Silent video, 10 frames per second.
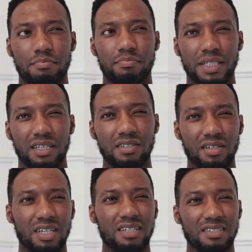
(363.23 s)
But then your
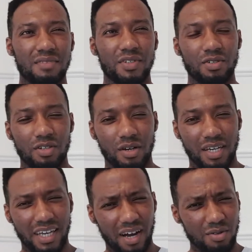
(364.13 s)
kid is living on a
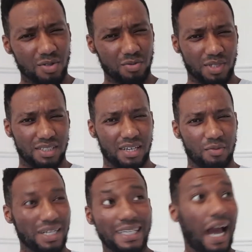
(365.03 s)
council estate
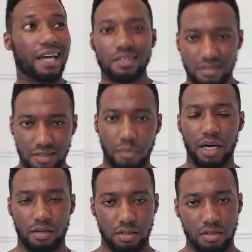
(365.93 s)
with gangs
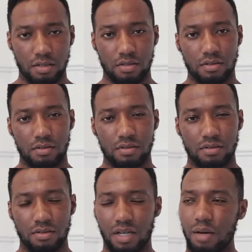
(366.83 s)
about.
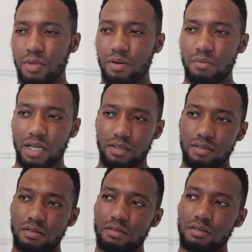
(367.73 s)
Come on, man.
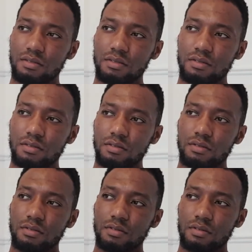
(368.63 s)

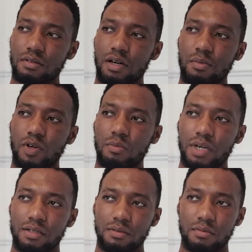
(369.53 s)
Come on,
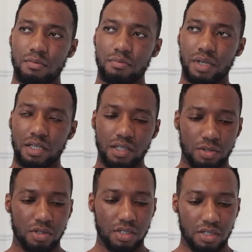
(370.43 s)
man. But
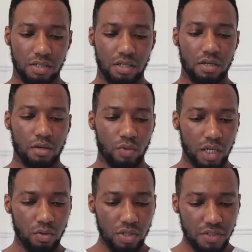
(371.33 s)
literally,
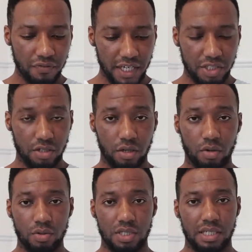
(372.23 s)
wearing all these flashy
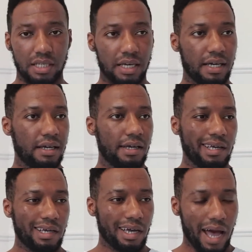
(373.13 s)
clothes and that,
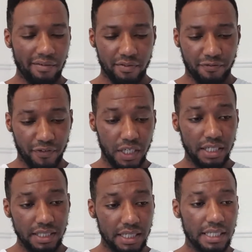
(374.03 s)
have
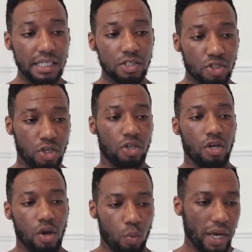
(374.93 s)
feeling the need to
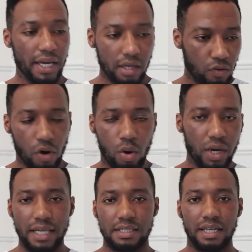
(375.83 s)
wear the
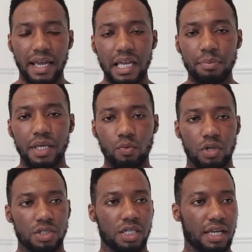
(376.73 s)
Rolex and AP
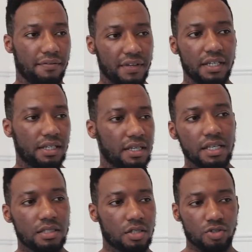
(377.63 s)
watch and that, feeling the
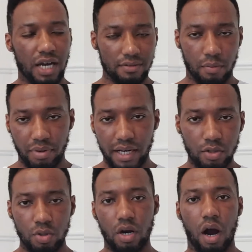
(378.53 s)
need to drive the brand
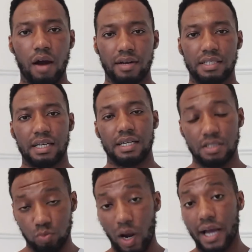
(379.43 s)
new car and that is
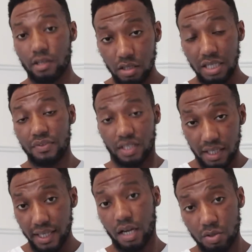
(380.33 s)
why you're living in a
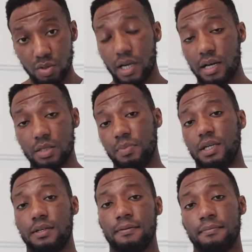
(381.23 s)
council house,
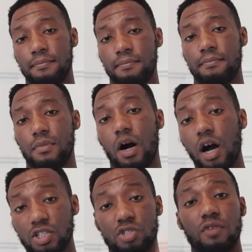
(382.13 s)
blood.
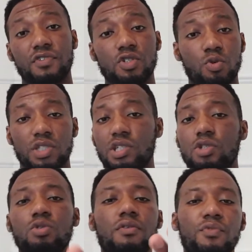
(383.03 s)
Ask yourself this question,
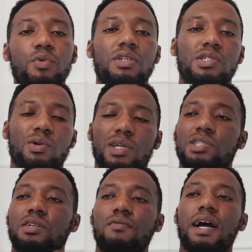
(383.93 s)
you the viewer this
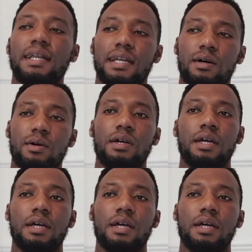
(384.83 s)
question right now.